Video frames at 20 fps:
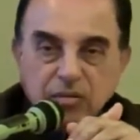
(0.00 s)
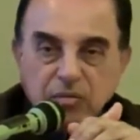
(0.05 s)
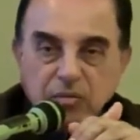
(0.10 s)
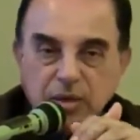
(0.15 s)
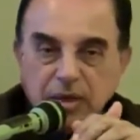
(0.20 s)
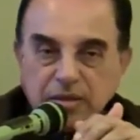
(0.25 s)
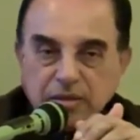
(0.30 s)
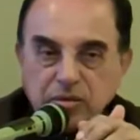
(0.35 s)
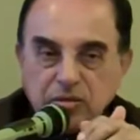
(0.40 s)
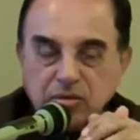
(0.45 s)

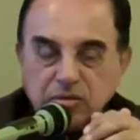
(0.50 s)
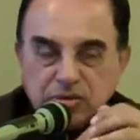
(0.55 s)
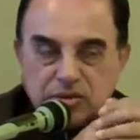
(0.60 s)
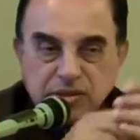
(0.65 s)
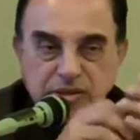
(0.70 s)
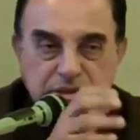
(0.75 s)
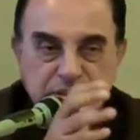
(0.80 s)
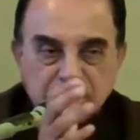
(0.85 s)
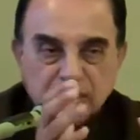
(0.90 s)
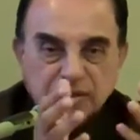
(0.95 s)
One
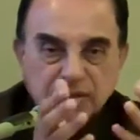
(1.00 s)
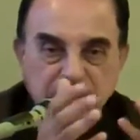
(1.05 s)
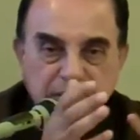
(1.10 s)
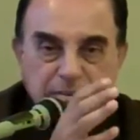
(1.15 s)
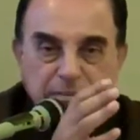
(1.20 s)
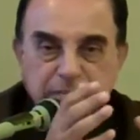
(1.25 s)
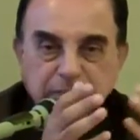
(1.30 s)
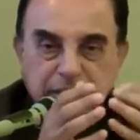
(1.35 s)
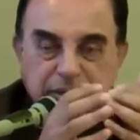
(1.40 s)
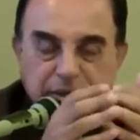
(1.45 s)
course is on
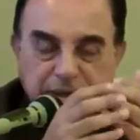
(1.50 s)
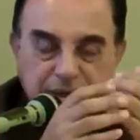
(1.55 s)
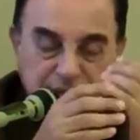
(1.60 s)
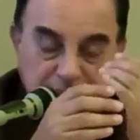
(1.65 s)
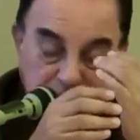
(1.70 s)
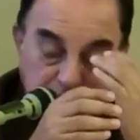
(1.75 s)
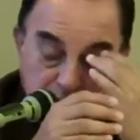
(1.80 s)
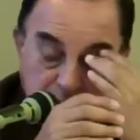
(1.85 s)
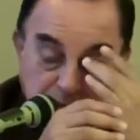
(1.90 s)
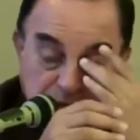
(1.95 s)
comparing
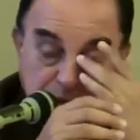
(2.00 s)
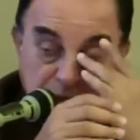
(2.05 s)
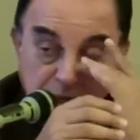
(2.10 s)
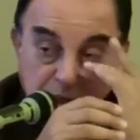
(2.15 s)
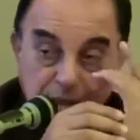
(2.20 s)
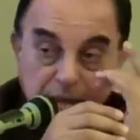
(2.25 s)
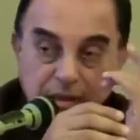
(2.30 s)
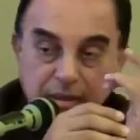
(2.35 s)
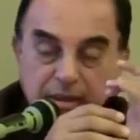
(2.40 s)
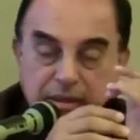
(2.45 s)
India and
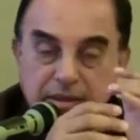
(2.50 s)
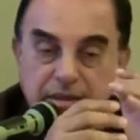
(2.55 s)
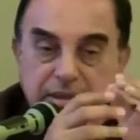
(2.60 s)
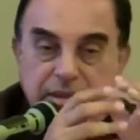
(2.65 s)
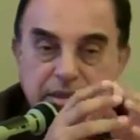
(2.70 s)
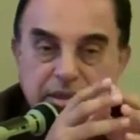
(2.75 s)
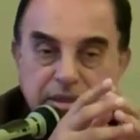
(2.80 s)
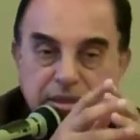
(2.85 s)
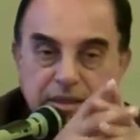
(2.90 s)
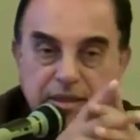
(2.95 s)
China
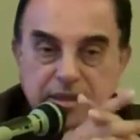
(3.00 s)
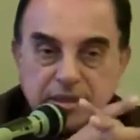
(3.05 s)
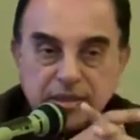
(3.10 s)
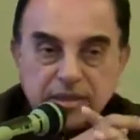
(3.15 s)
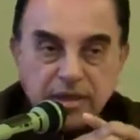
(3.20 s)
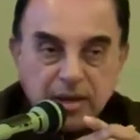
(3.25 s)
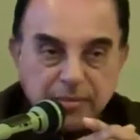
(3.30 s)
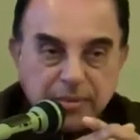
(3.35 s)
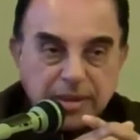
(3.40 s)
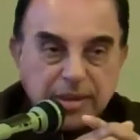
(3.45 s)
and
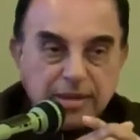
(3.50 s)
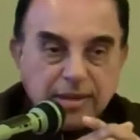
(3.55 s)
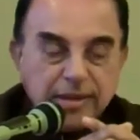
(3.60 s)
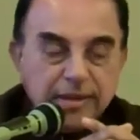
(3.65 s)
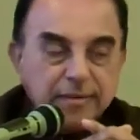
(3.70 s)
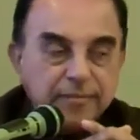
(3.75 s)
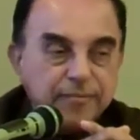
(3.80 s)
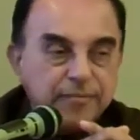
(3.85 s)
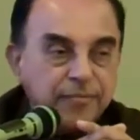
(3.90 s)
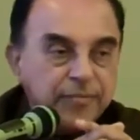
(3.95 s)

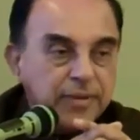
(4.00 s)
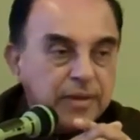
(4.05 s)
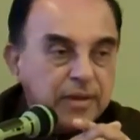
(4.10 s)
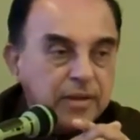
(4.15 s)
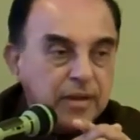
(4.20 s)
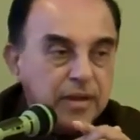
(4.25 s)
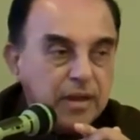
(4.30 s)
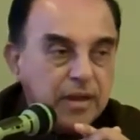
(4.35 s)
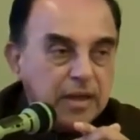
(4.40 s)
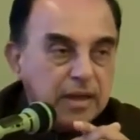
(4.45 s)
economically,
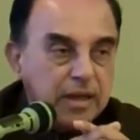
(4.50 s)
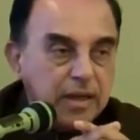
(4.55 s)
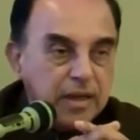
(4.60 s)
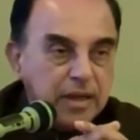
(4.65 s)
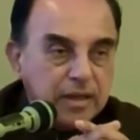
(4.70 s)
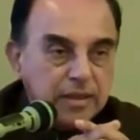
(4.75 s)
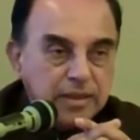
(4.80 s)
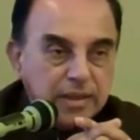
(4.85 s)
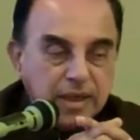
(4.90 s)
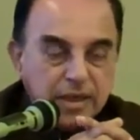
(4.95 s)

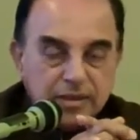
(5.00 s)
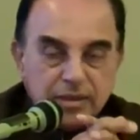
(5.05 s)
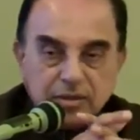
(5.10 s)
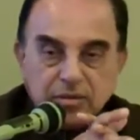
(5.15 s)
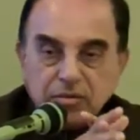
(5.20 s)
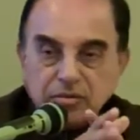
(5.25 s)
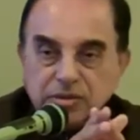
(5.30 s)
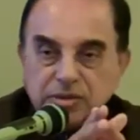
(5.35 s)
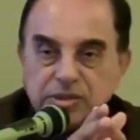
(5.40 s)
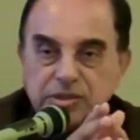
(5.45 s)
and the other
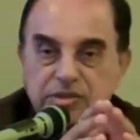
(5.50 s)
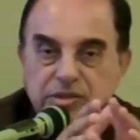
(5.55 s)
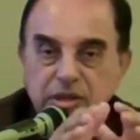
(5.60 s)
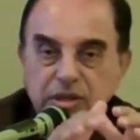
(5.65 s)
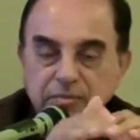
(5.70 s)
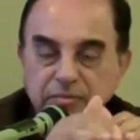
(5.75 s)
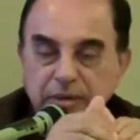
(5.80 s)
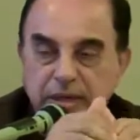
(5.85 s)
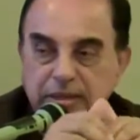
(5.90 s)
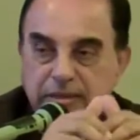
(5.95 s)
course is
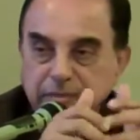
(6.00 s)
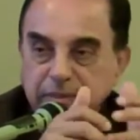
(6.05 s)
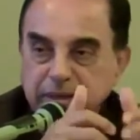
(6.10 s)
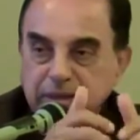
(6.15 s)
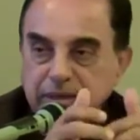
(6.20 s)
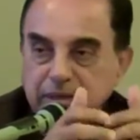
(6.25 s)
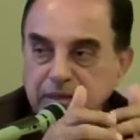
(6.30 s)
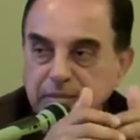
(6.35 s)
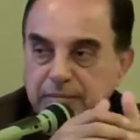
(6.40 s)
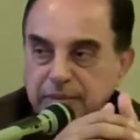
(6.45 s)
on
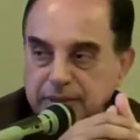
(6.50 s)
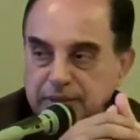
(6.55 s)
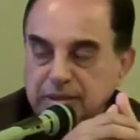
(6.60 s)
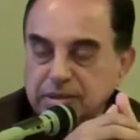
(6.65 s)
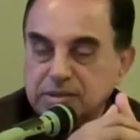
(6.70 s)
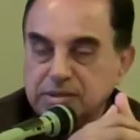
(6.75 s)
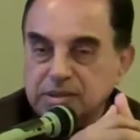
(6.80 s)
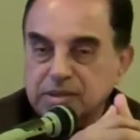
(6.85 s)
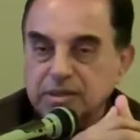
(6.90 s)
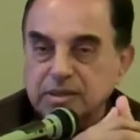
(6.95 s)
mathematical
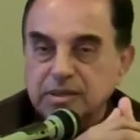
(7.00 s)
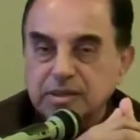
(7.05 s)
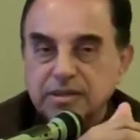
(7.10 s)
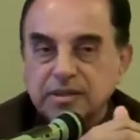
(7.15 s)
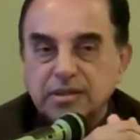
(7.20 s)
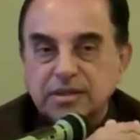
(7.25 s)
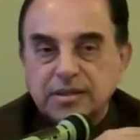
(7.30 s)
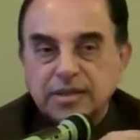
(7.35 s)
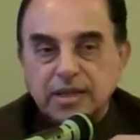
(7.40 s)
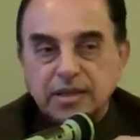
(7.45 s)
methods
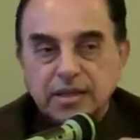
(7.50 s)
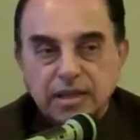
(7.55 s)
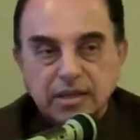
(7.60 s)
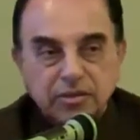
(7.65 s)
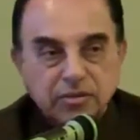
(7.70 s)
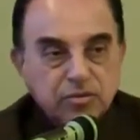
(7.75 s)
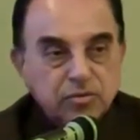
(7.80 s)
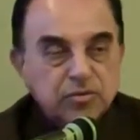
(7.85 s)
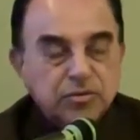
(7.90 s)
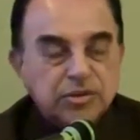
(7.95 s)
that are
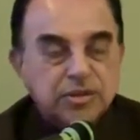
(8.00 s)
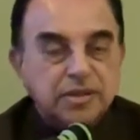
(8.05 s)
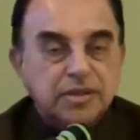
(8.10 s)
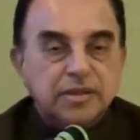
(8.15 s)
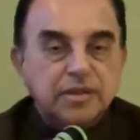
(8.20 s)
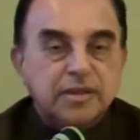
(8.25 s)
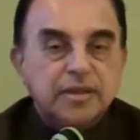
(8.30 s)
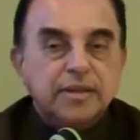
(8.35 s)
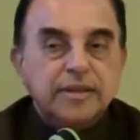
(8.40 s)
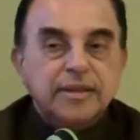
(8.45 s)
used
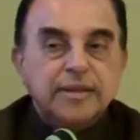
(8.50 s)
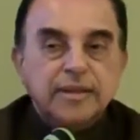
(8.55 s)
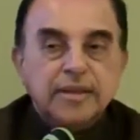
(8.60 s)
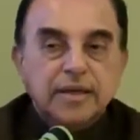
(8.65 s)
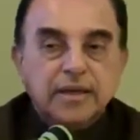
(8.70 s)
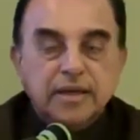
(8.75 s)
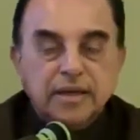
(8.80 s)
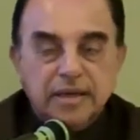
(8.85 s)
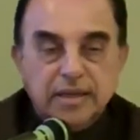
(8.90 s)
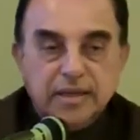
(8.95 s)
in
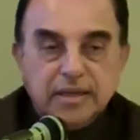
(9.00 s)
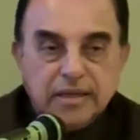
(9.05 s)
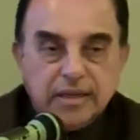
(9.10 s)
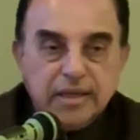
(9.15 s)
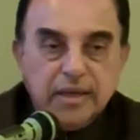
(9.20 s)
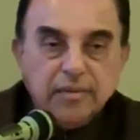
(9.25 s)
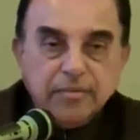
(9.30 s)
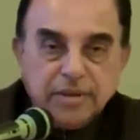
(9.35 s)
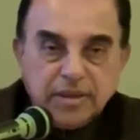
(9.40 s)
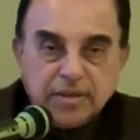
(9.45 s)

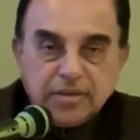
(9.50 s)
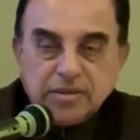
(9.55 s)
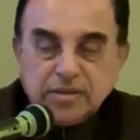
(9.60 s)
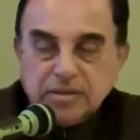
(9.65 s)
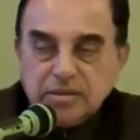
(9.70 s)
economics.